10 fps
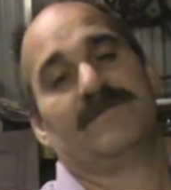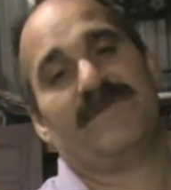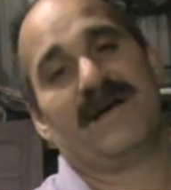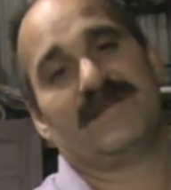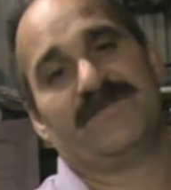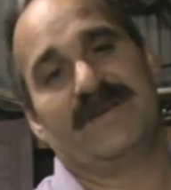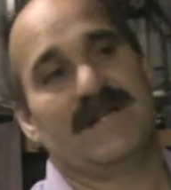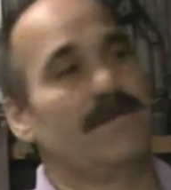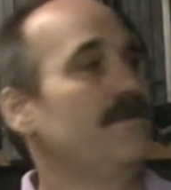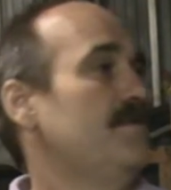Fast
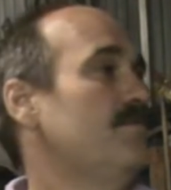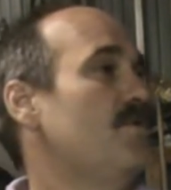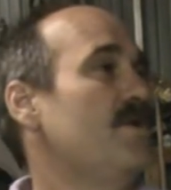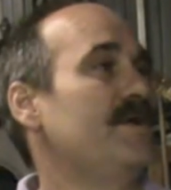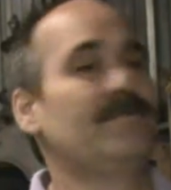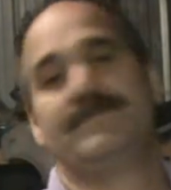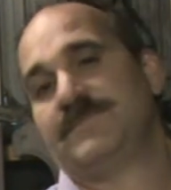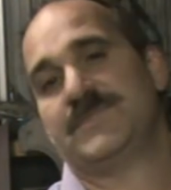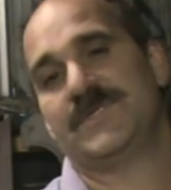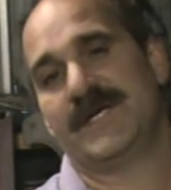VW1
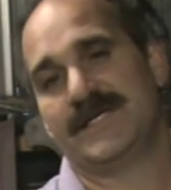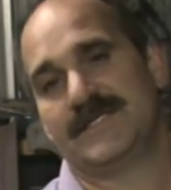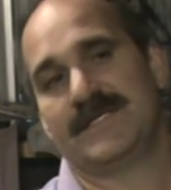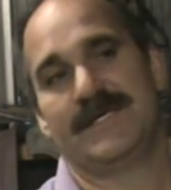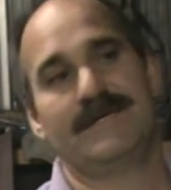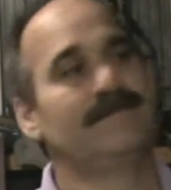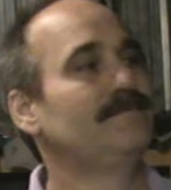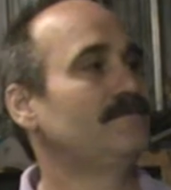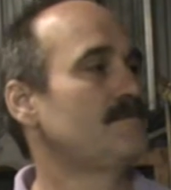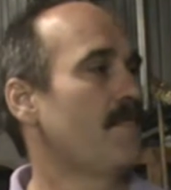JC,
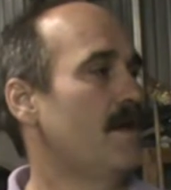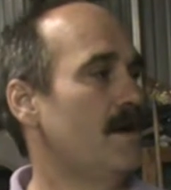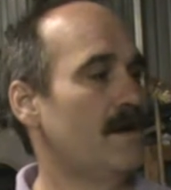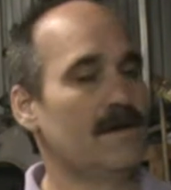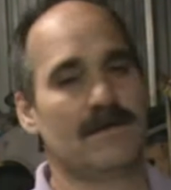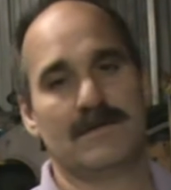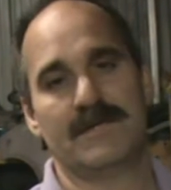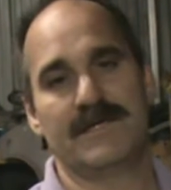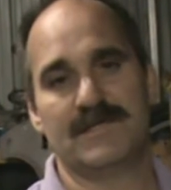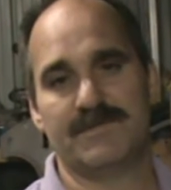
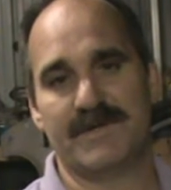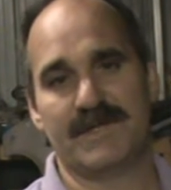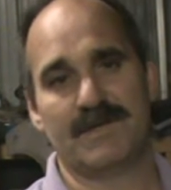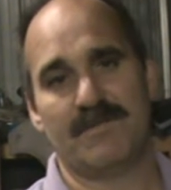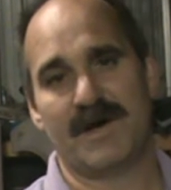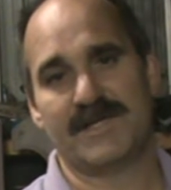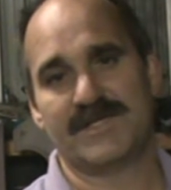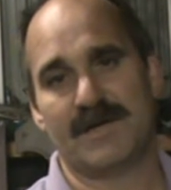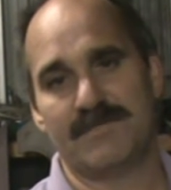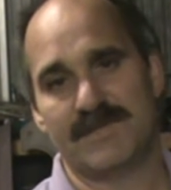he's been in the body
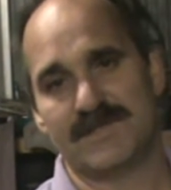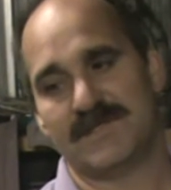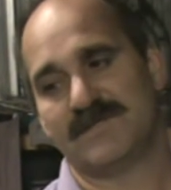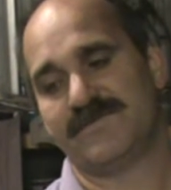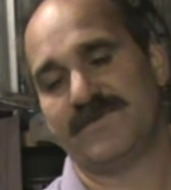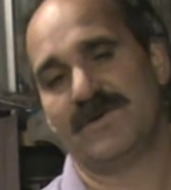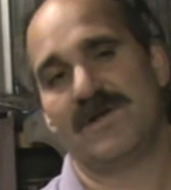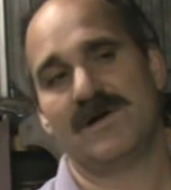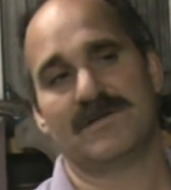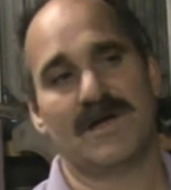shop business for a
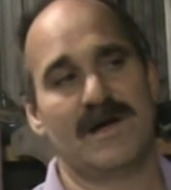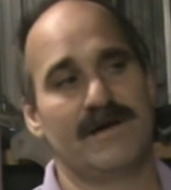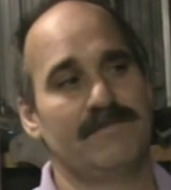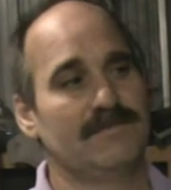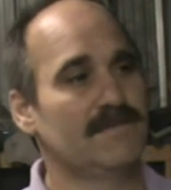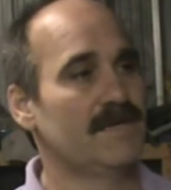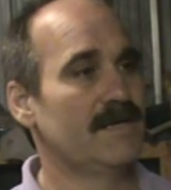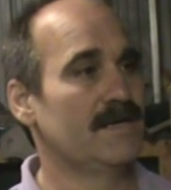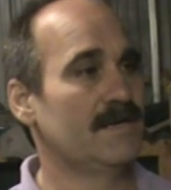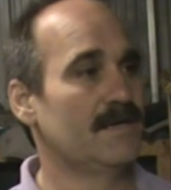long time.
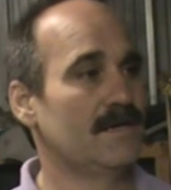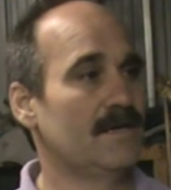And